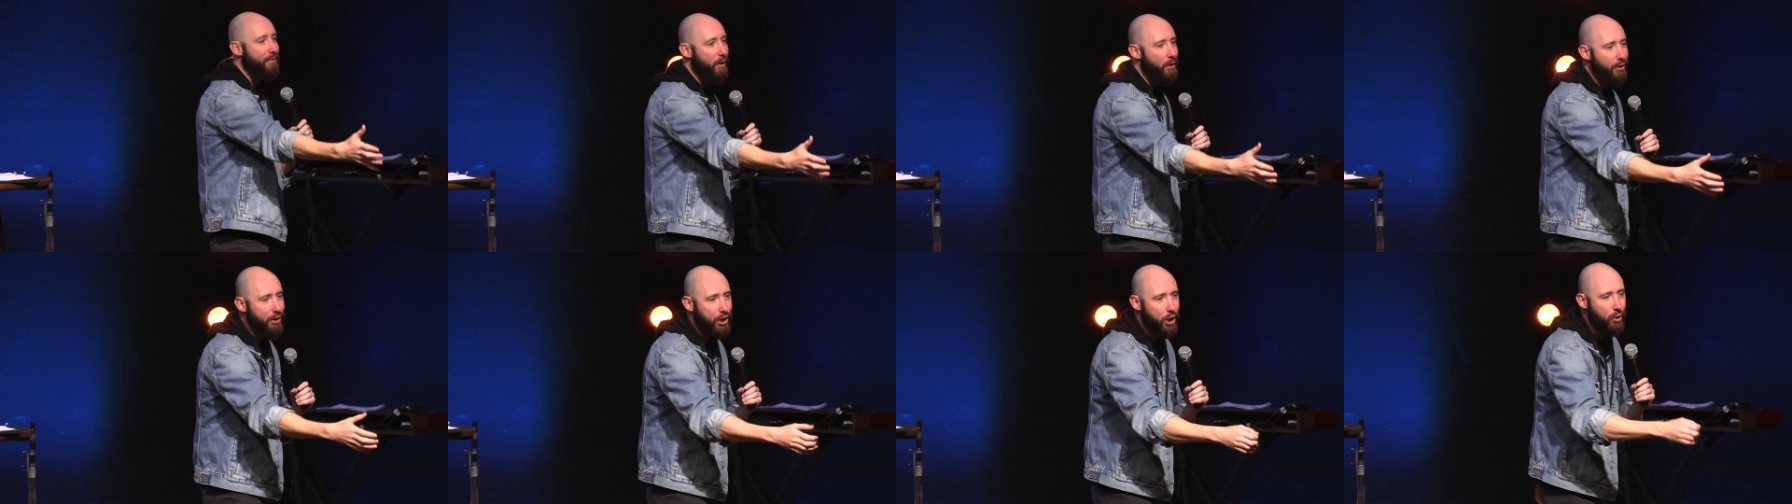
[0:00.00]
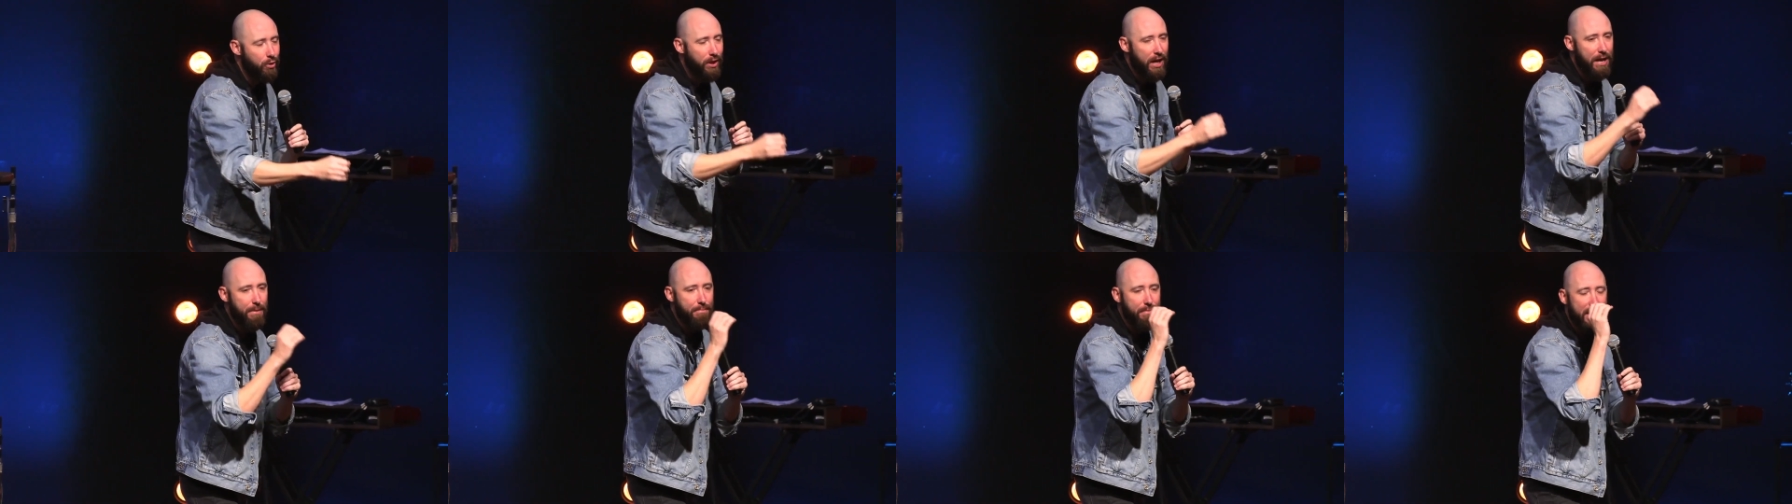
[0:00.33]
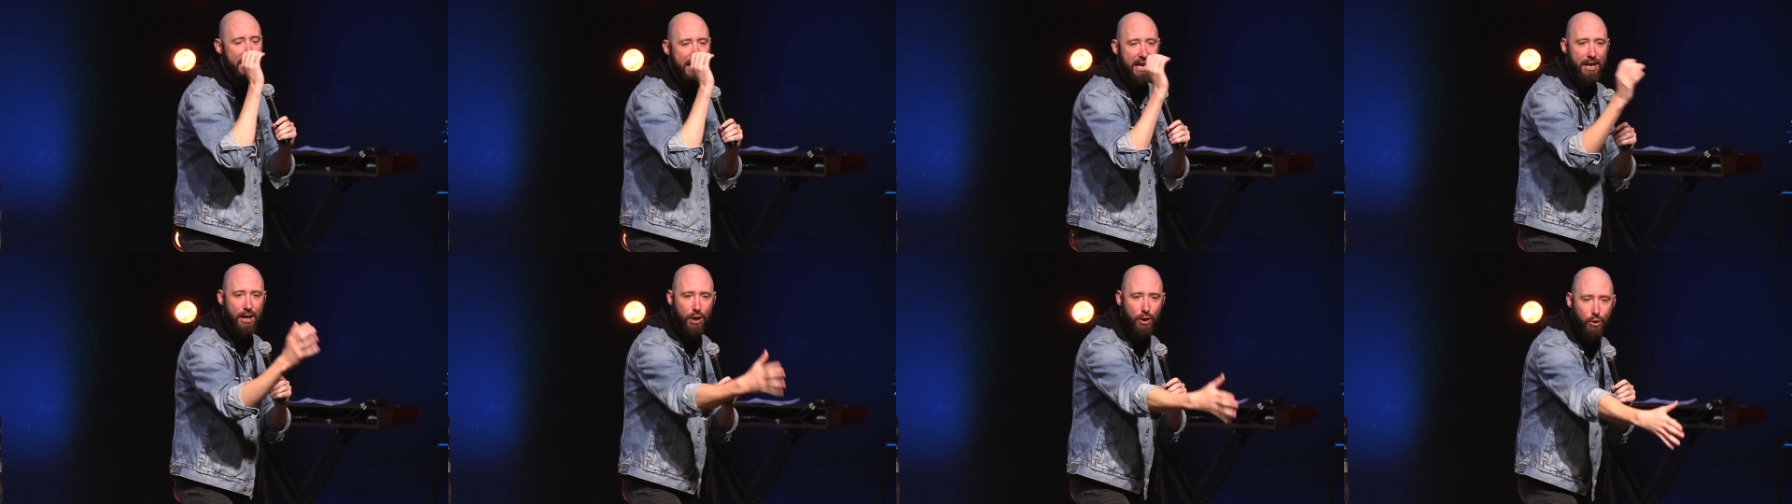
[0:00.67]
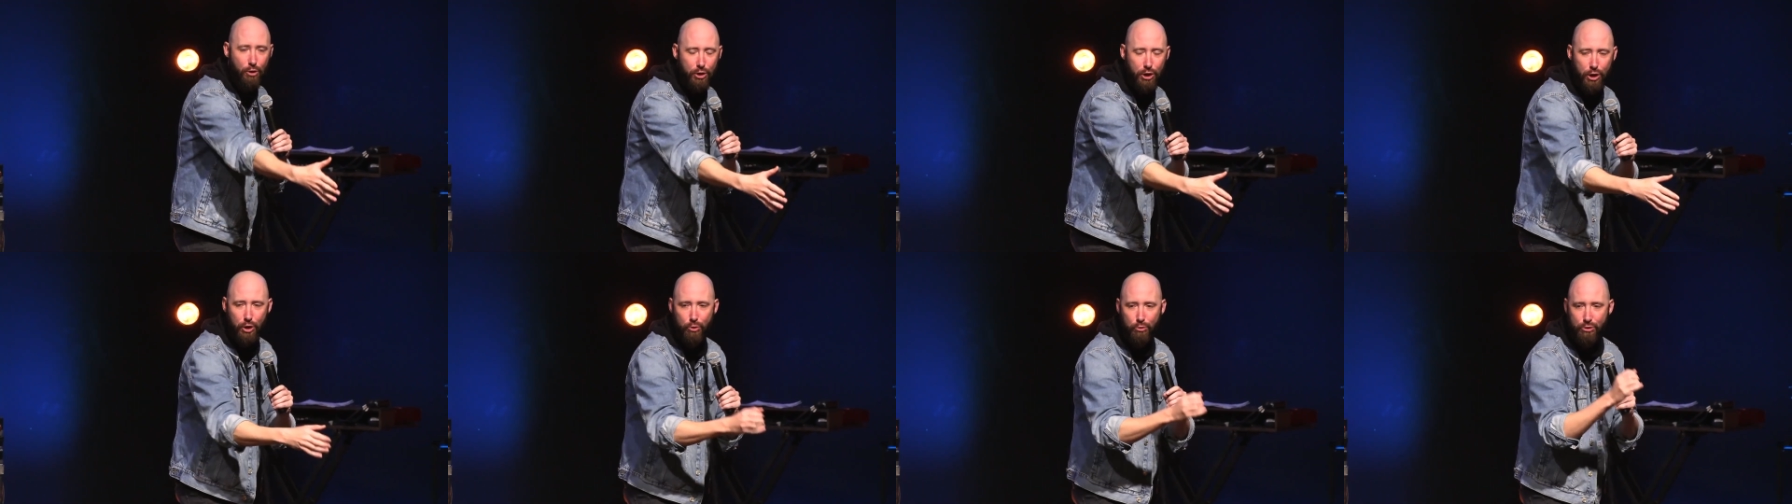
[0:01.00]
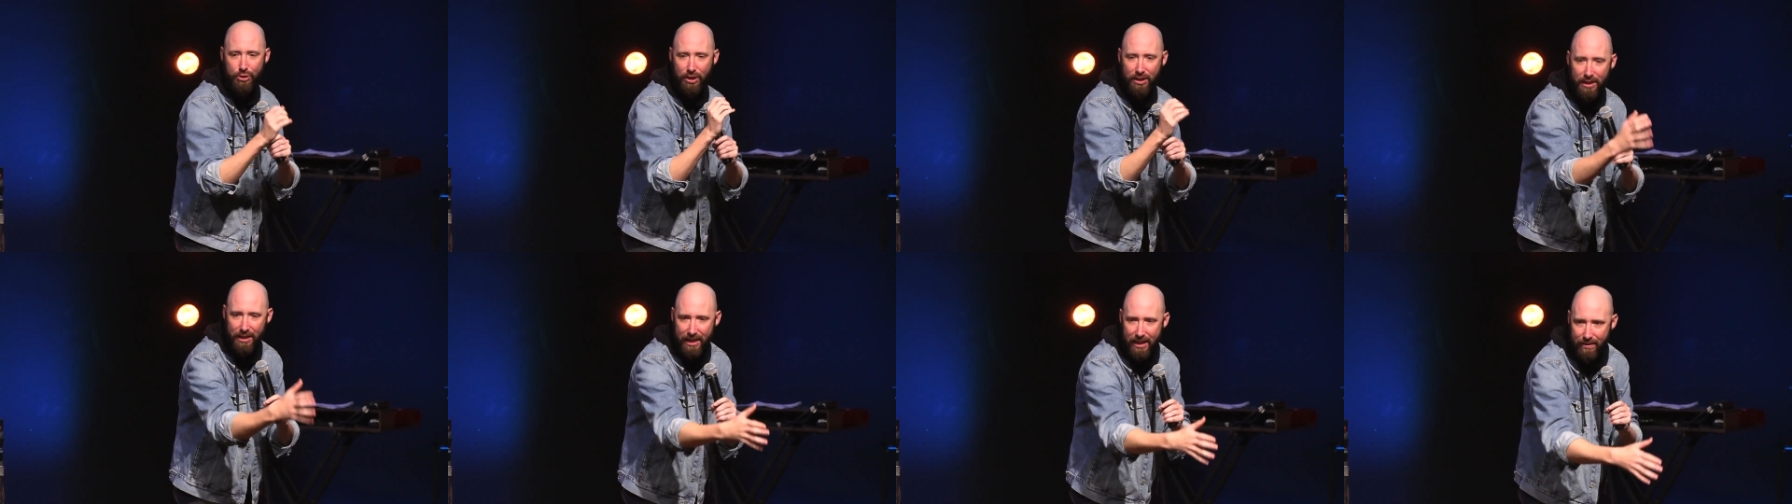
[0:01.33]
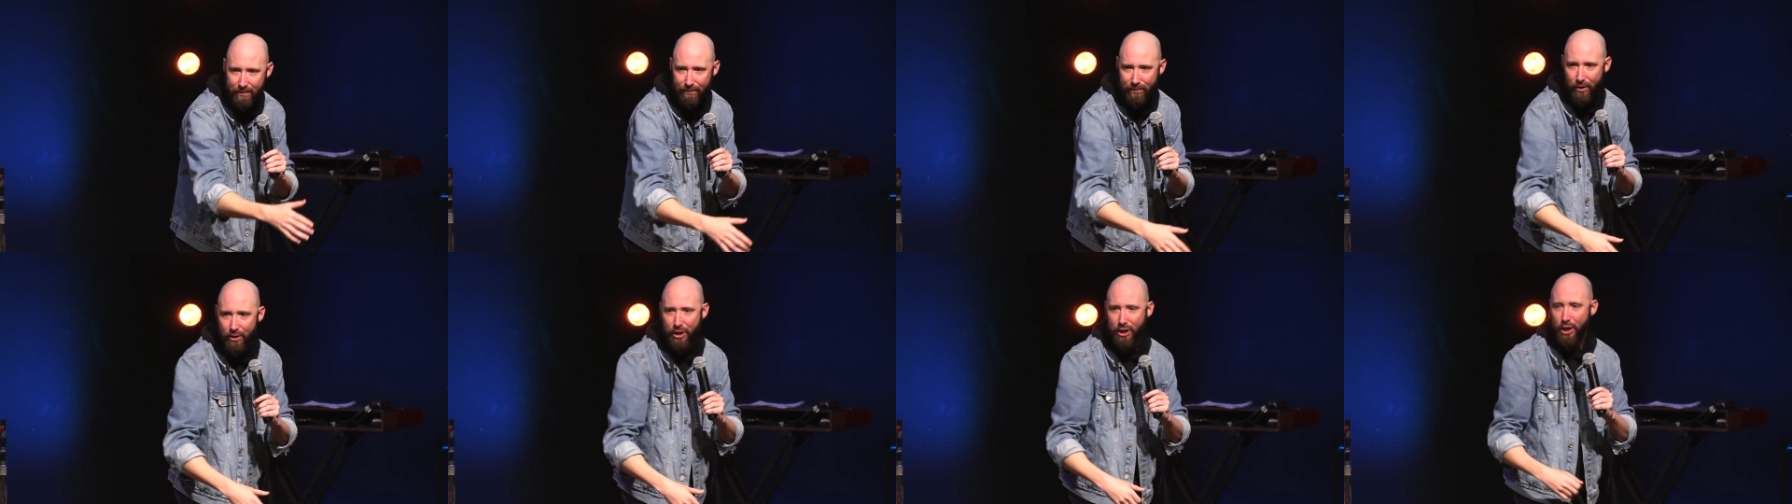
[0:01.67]
on you. Let me heal you,
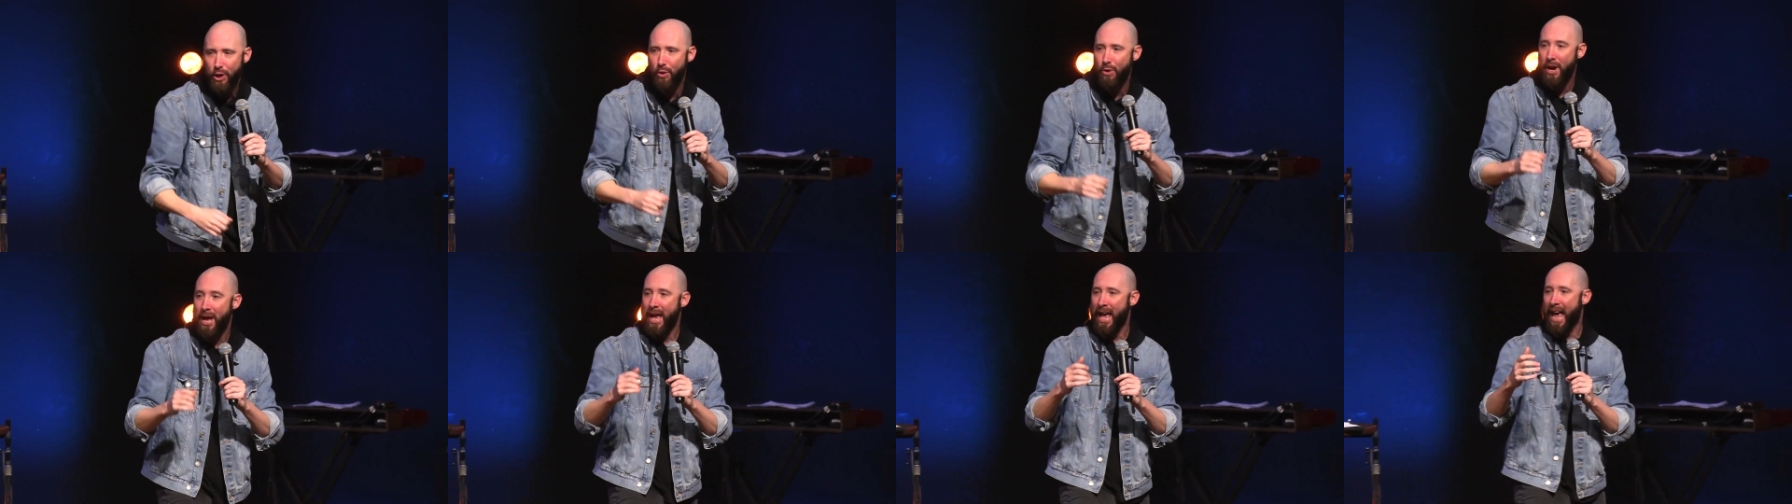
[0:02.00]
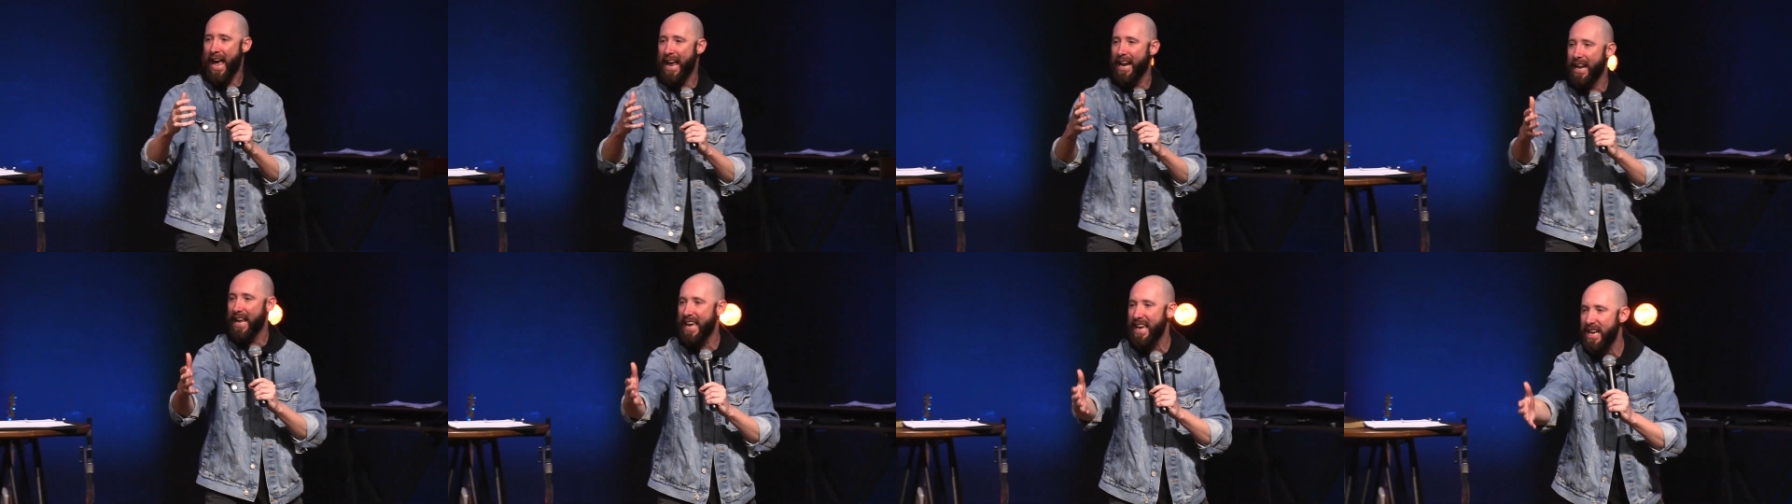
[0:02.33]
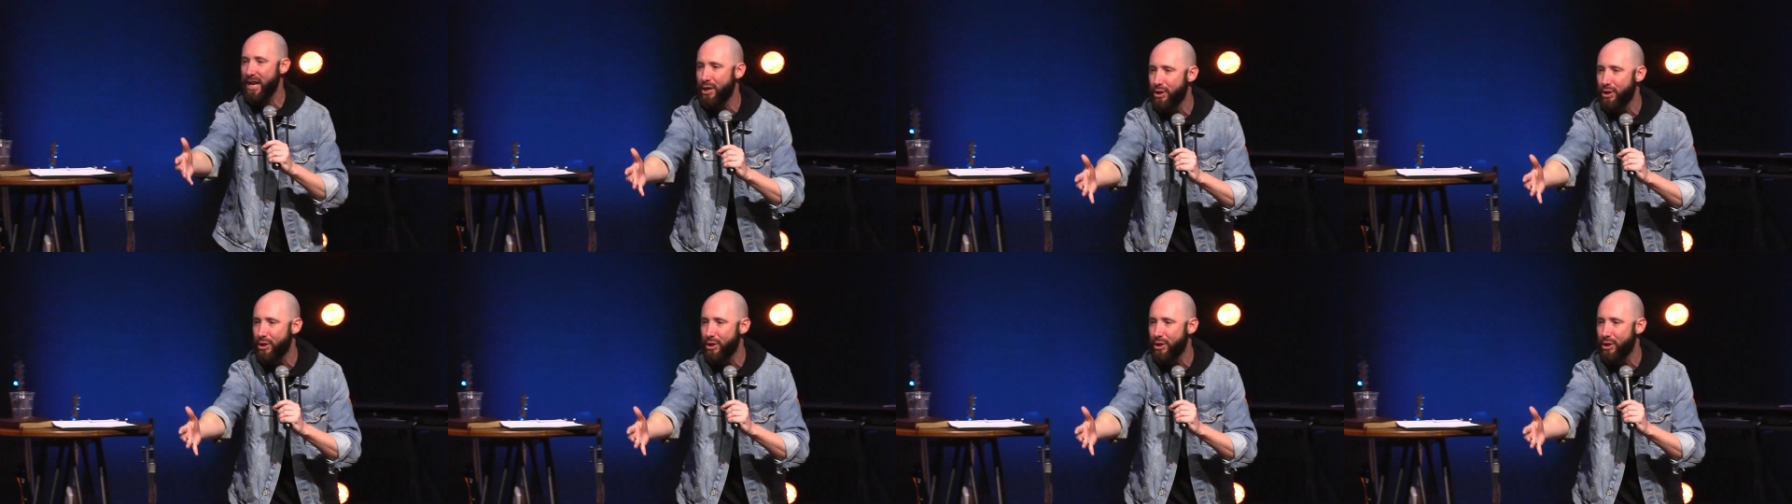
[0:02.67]
deliver you. And he